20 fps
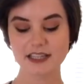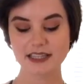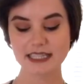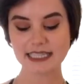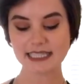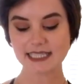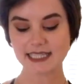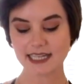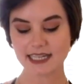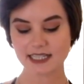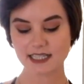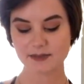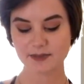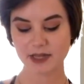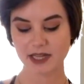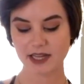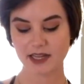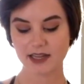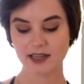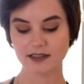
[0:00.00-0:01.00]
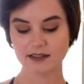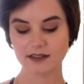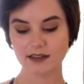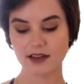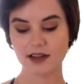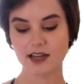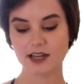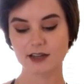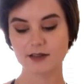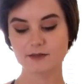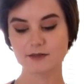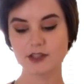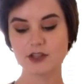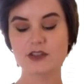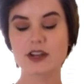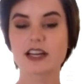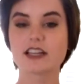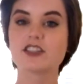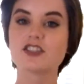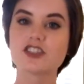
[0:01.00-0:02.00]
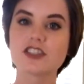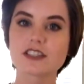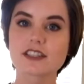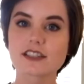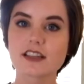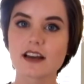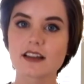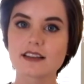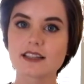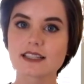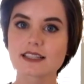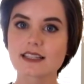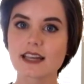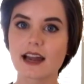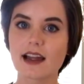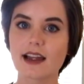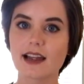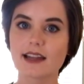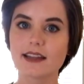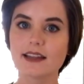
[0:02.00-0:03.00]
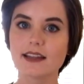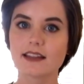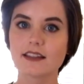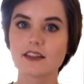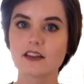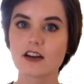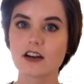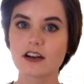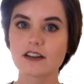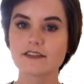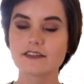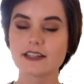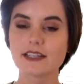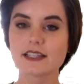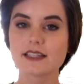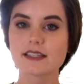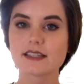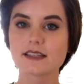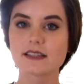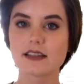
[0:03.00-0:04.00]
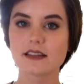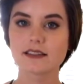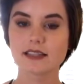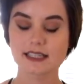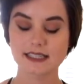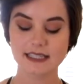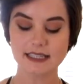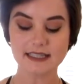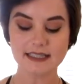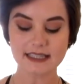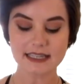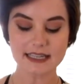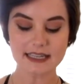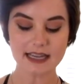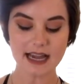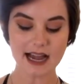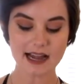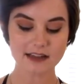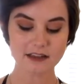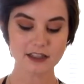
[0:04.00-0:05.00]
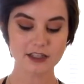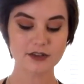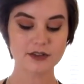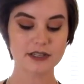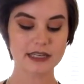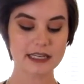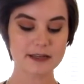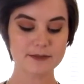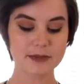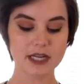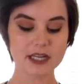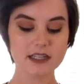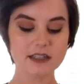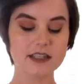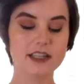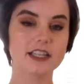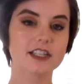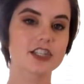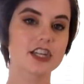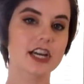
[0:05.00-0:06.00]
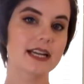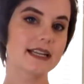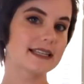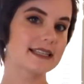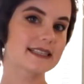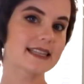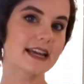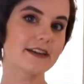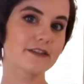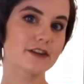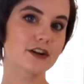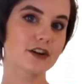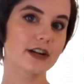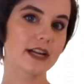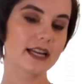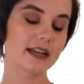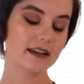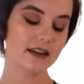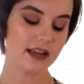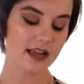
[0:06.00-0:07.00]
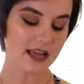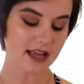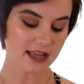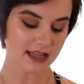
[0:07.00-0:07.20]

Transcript: So this next plant, you guys just saw this guy in the office. This is the Aglaonema, the Chinese evergreen.